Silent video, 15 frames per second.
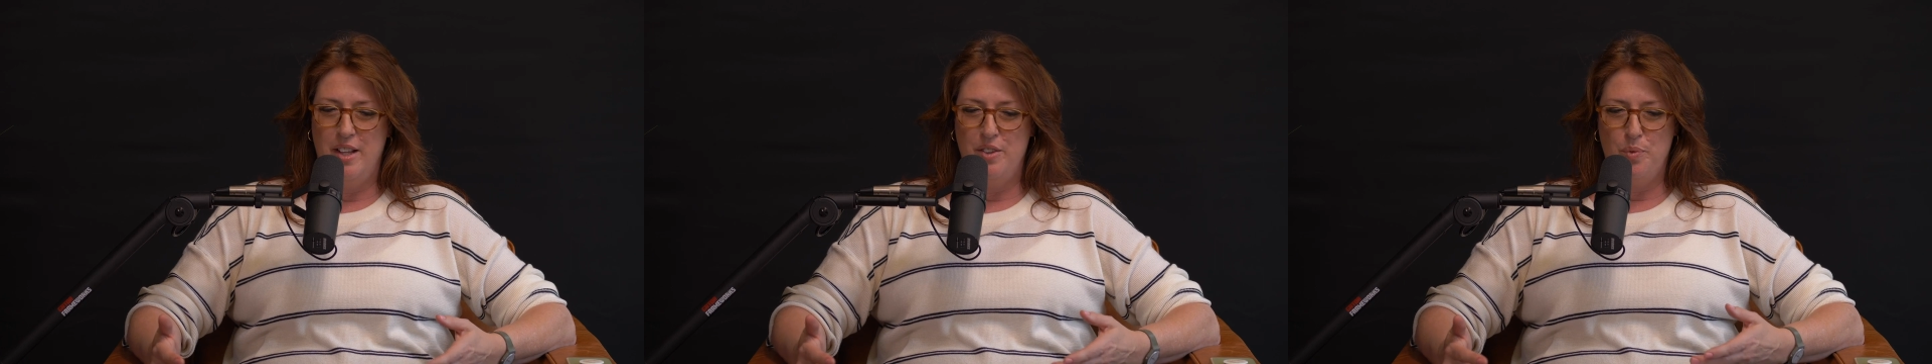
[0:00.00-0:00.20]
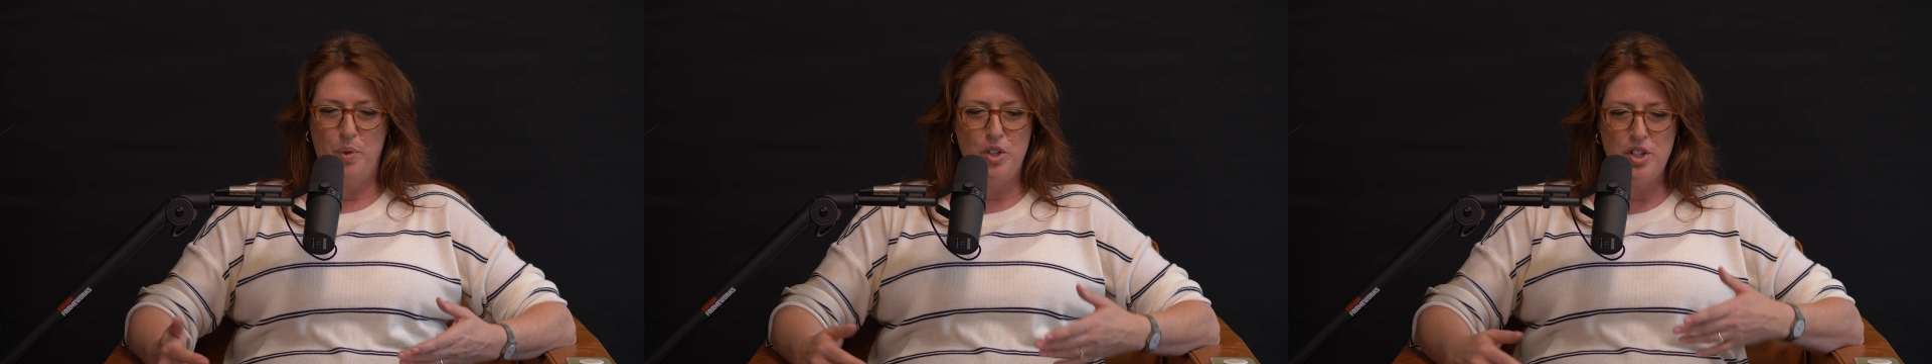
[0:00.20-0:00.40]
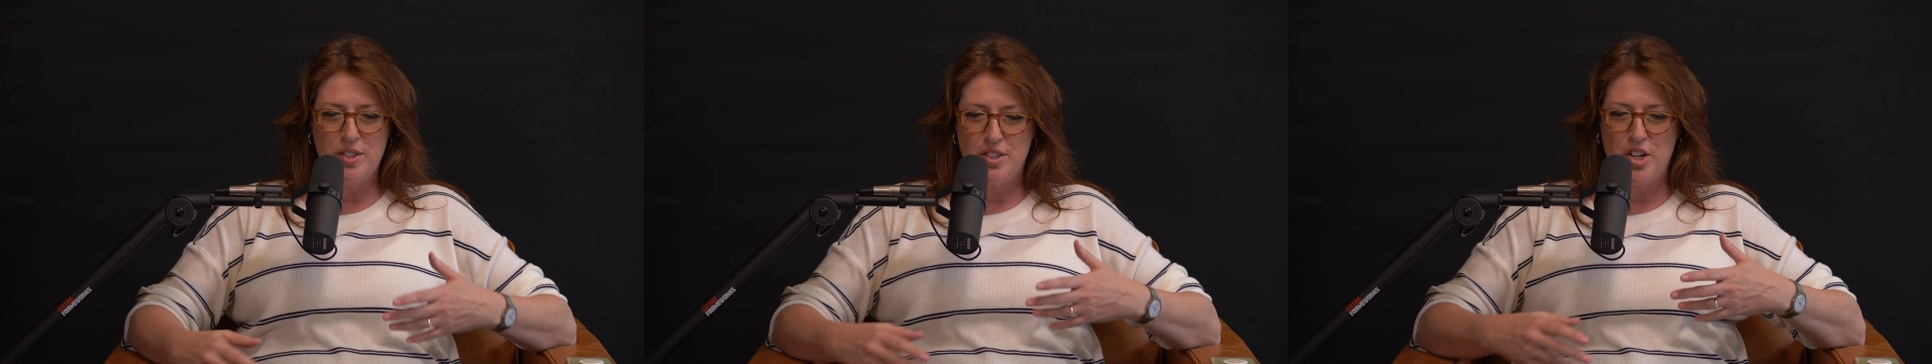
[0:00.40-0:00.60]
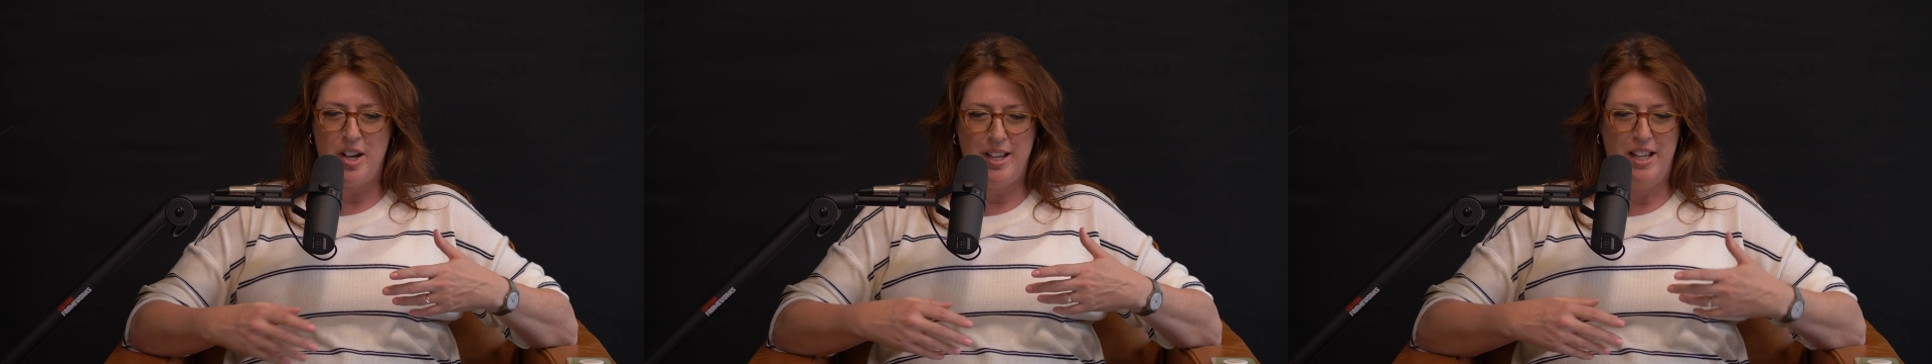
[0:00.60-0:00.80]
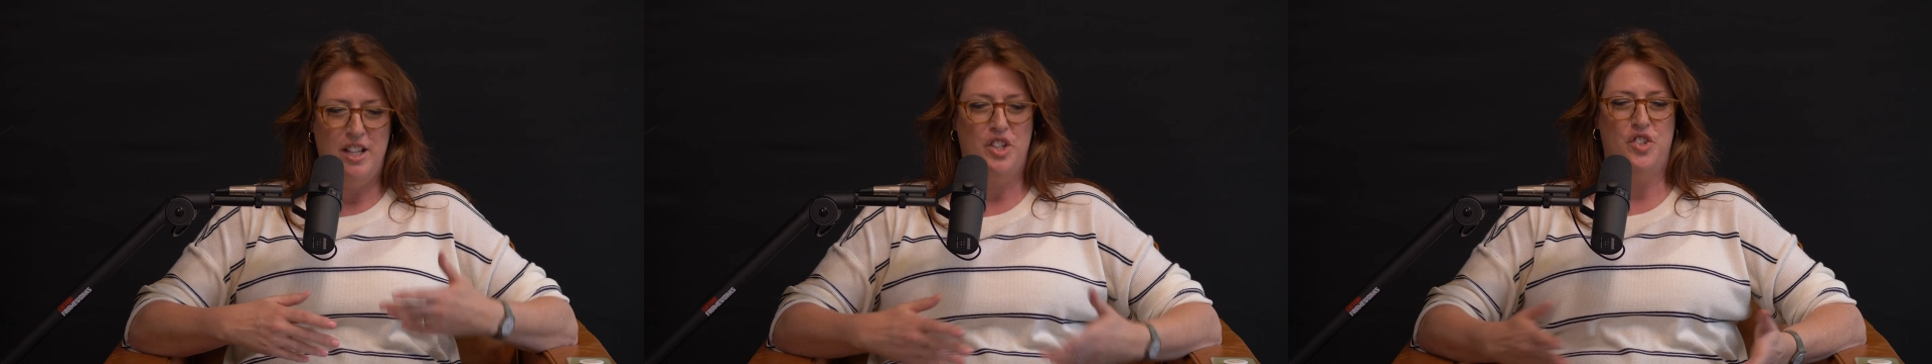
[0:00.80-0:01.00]
We're just
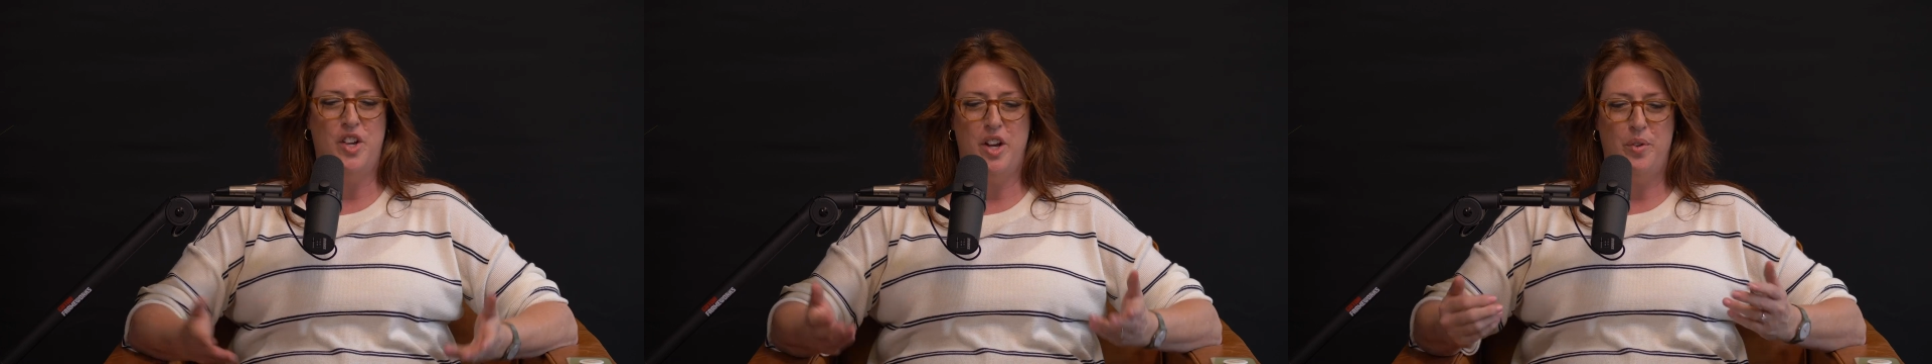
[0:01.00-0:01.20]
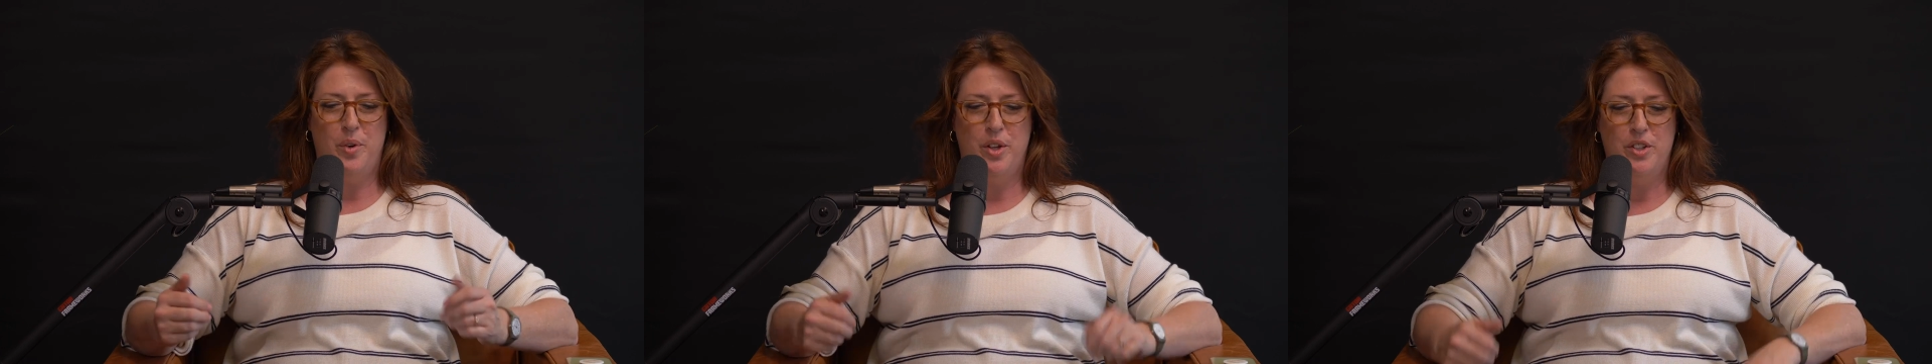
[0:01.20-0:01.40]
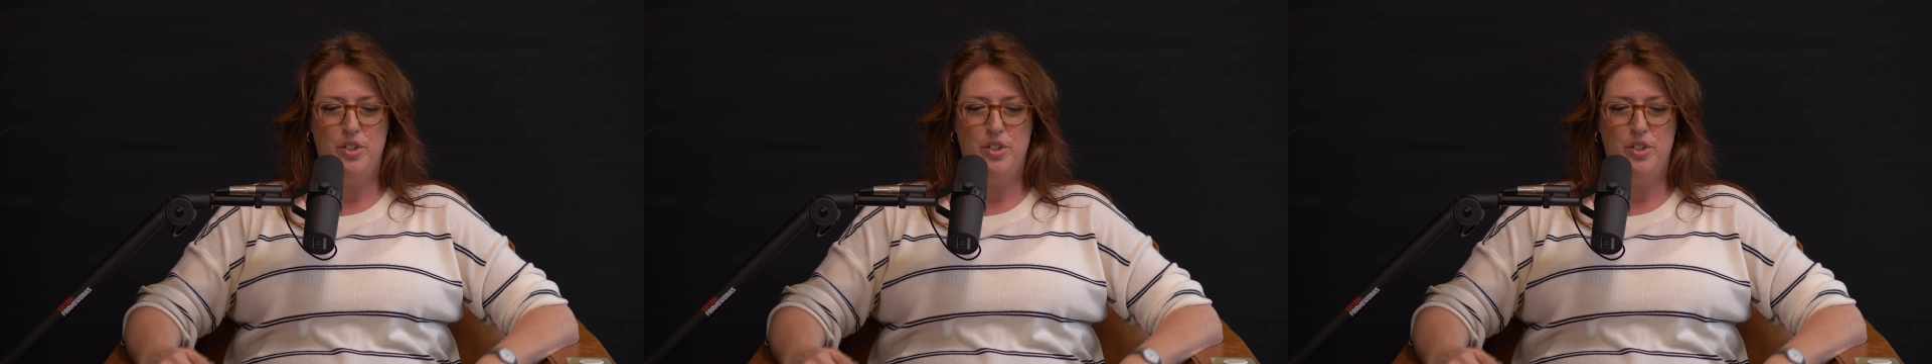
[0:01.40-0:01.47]
talking in general.